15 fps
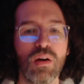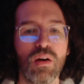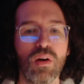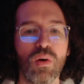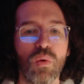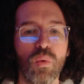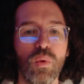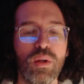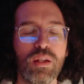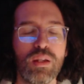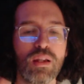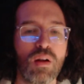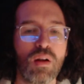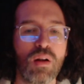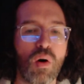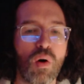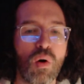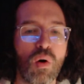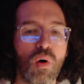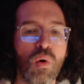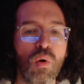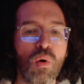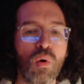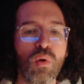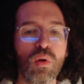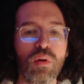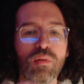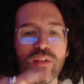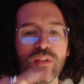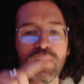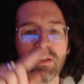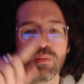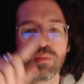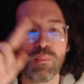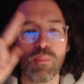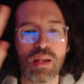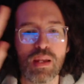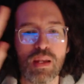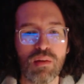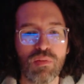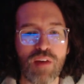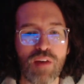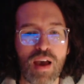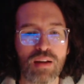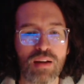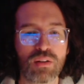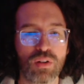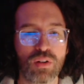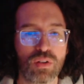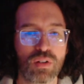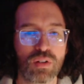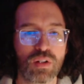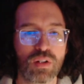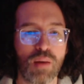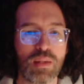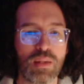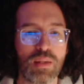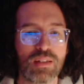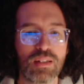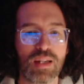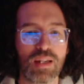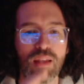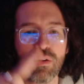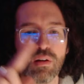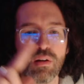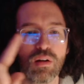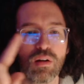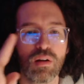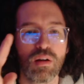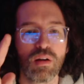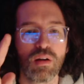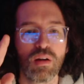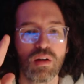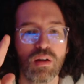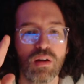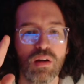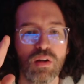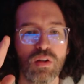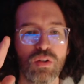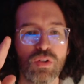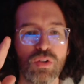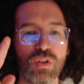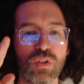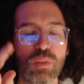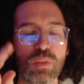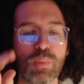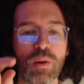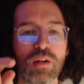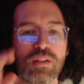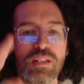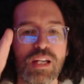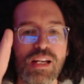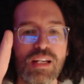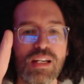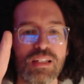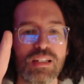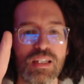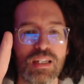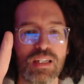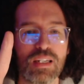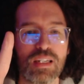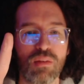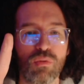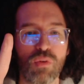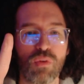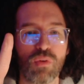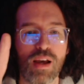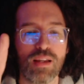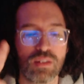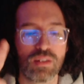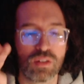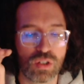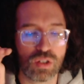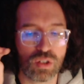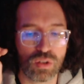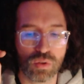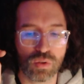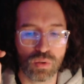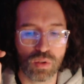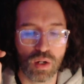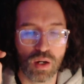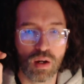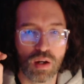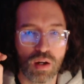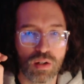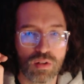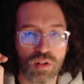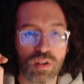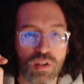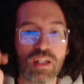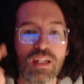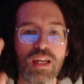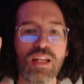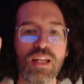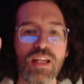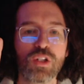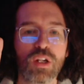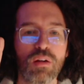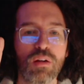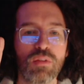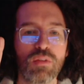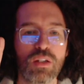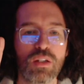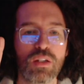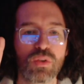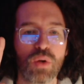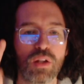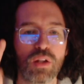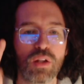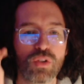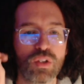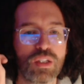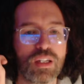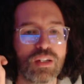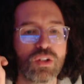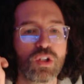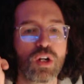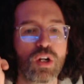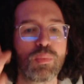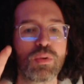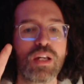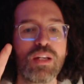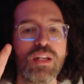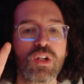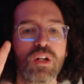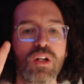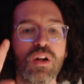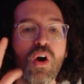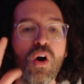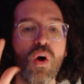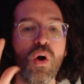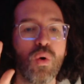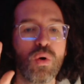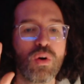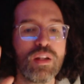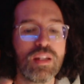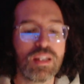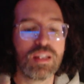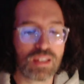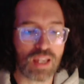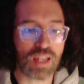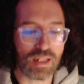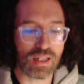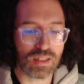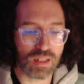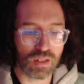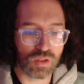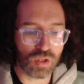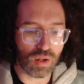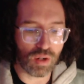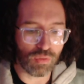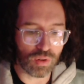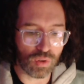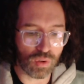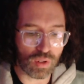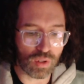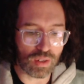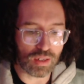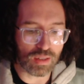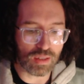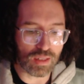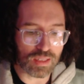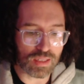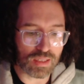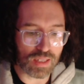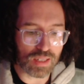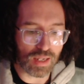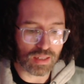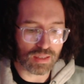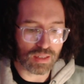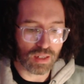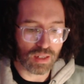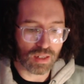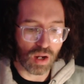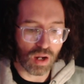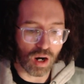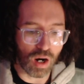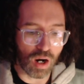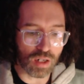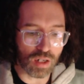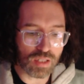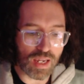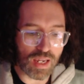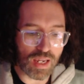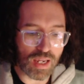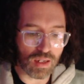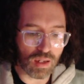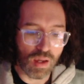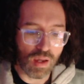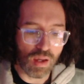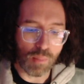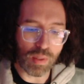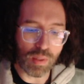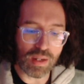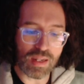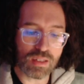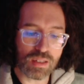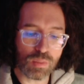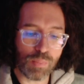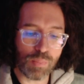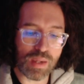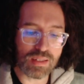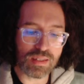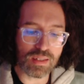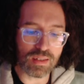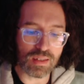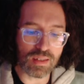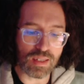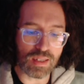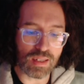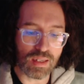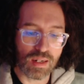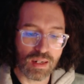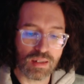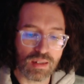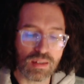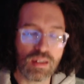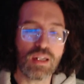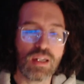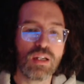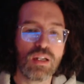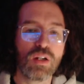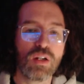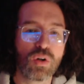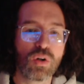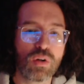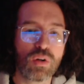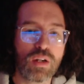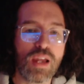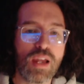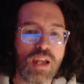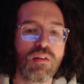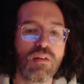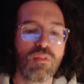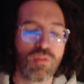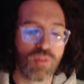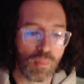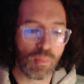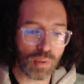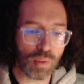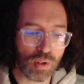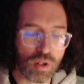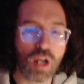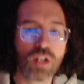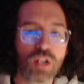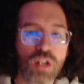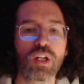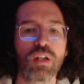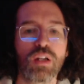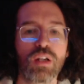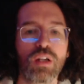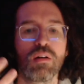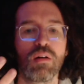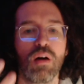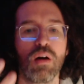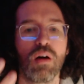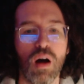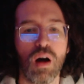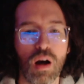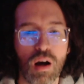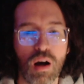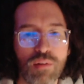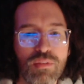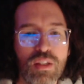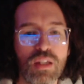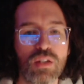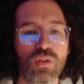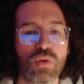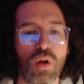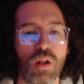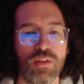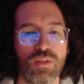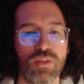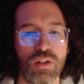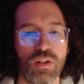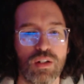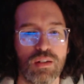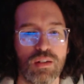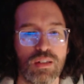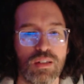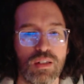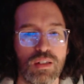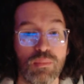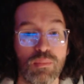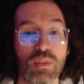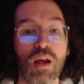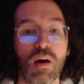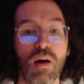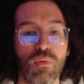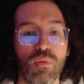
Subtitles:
within all of these many factors coming together to spontaneously give rise to delineation of the astrologer, the interpretation, or in this case, as Geoffrey Cornelius says, our take. But it's basically the creative production of the astrologer themselves,